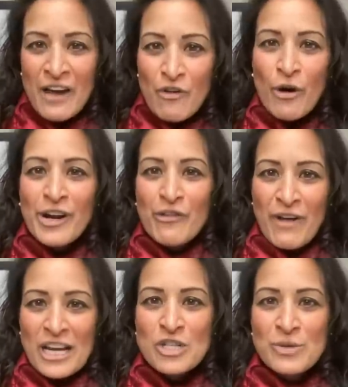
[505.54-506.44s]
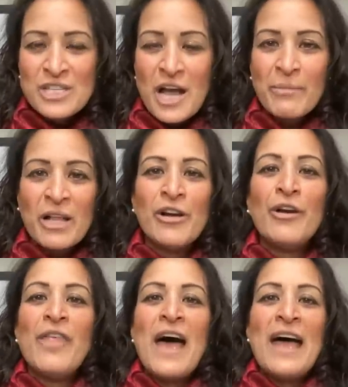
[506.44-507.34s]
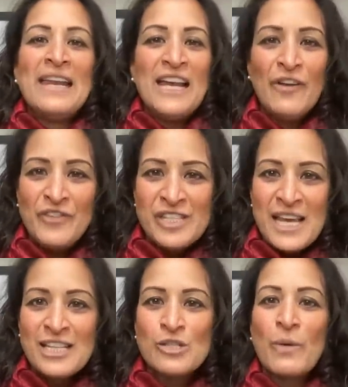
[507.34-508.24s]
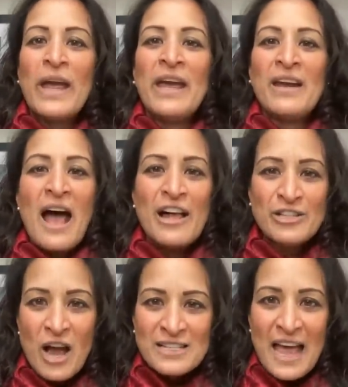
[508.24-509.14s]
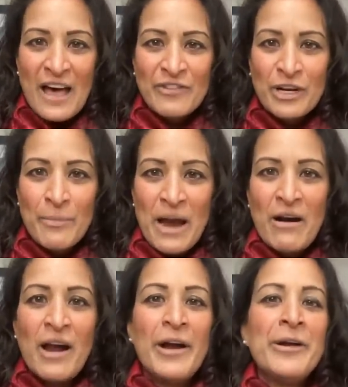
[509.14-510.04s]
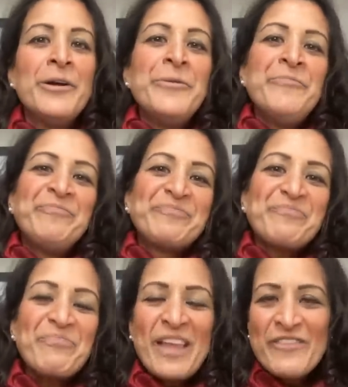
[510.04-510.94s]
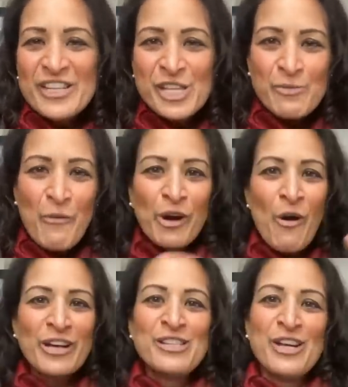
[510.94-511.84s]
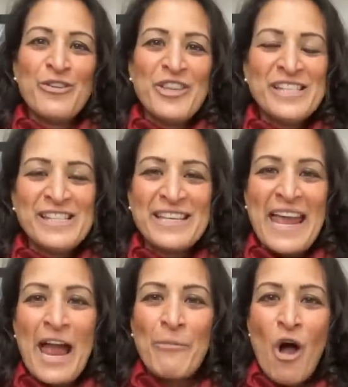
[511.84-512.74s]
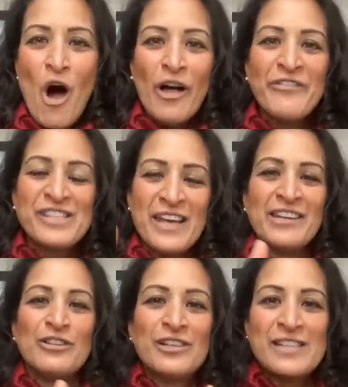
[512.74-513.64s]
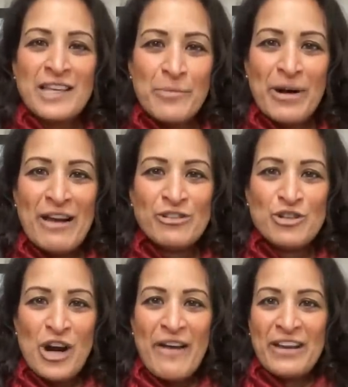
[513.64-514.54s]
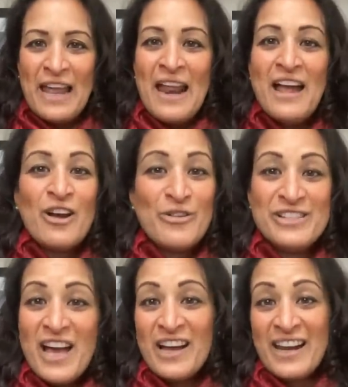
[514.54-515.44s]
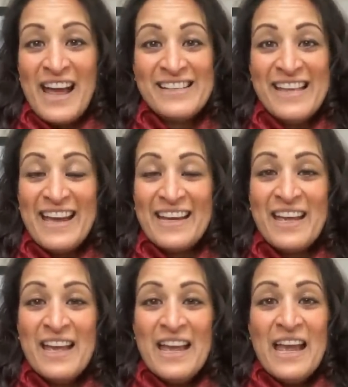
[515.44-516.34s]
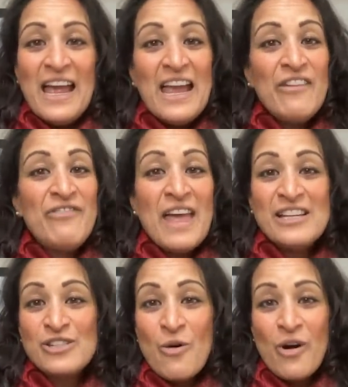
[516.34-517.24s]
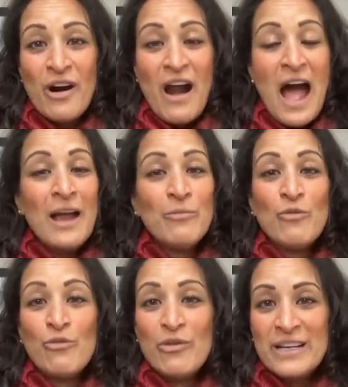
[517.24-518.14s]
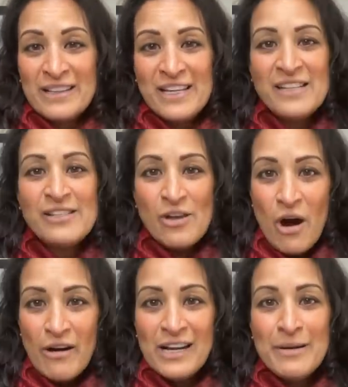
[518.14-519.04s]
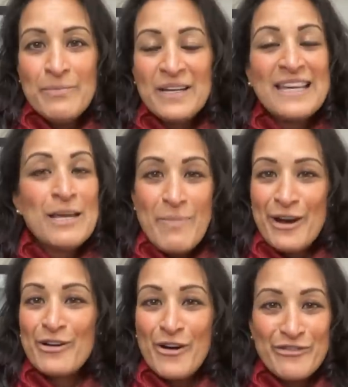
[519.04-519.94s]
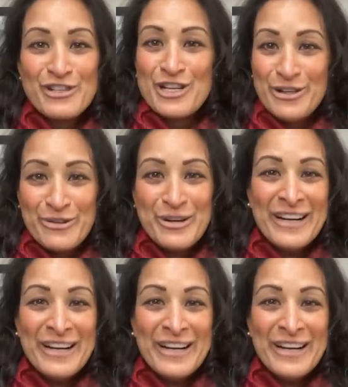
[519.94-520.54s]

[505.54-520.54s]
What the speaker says: I've already arranged with Doug Miller that if the Saints win, I'll talk to Alvin Kamara. This is what we're going to do. This is the camera. All of a sudden, it looks like the Browns are driving. And I go to Doug and I say, if they score, I'm really sorry, but he better go for two.